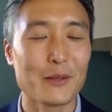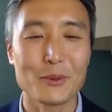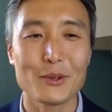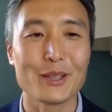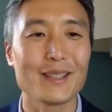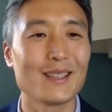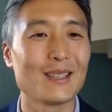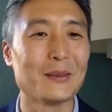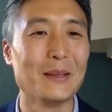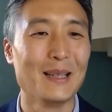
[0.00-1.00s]
a great point.
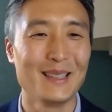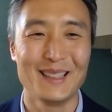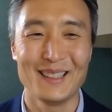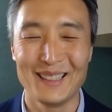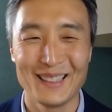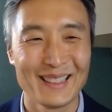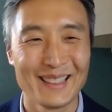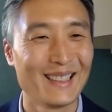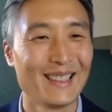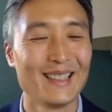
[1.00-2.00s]

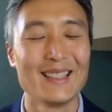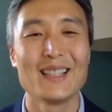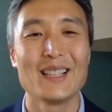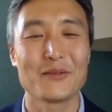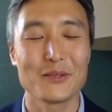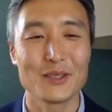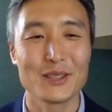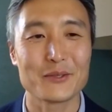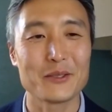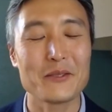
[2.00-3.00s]
I
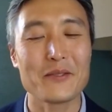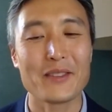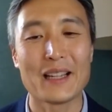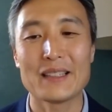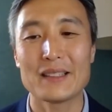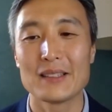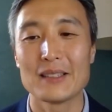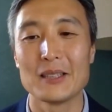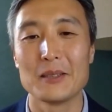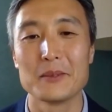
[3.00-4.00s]
fully agree with that,
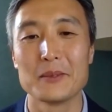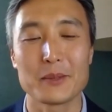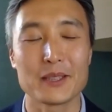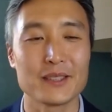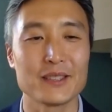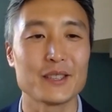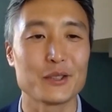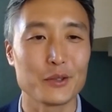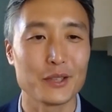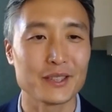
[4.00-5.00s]
especially in
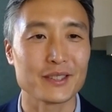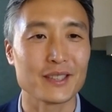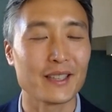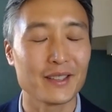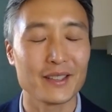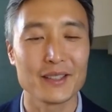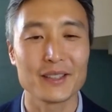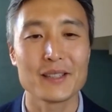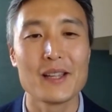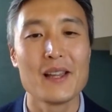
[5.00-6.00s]
situations like
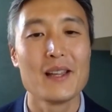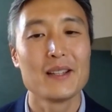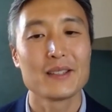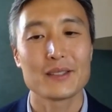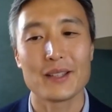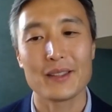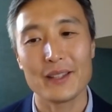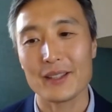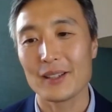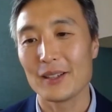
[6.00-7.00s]
these. So I
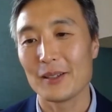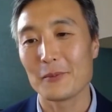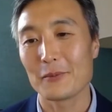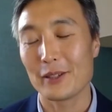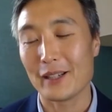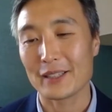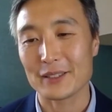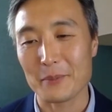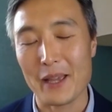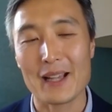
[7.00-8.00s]
think we're
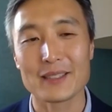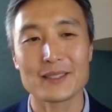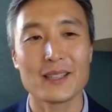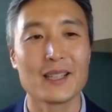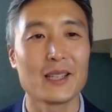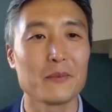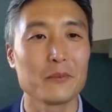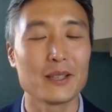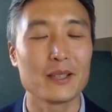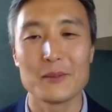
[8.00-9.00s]
actually past
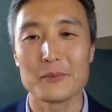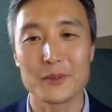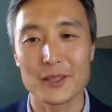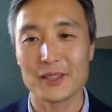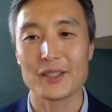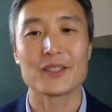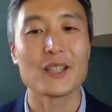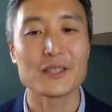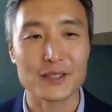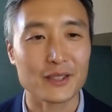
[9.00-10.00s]
time, but this
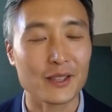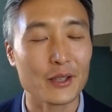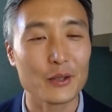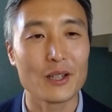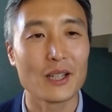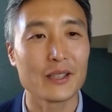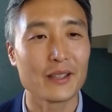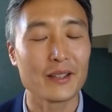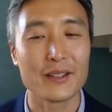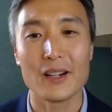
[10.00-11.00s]
discussion can go on,
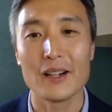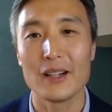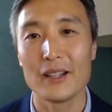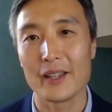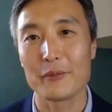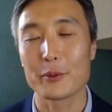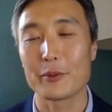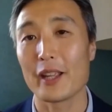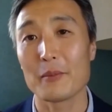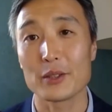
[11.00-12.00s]
and we
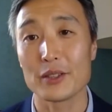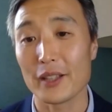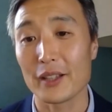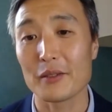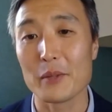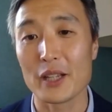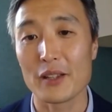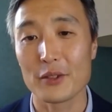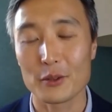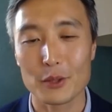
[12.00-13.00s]
weren't able to get to
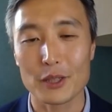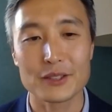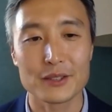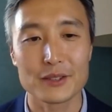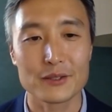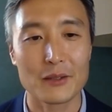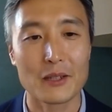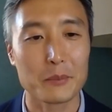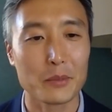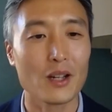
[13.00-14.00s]
many of your questions. So
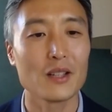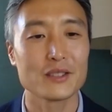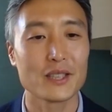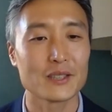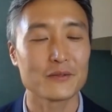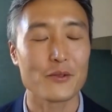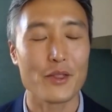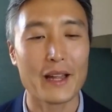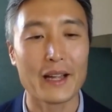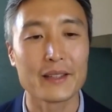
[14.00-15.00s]
I apologize
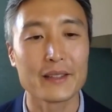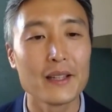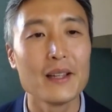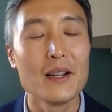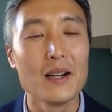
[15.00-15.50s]
for that.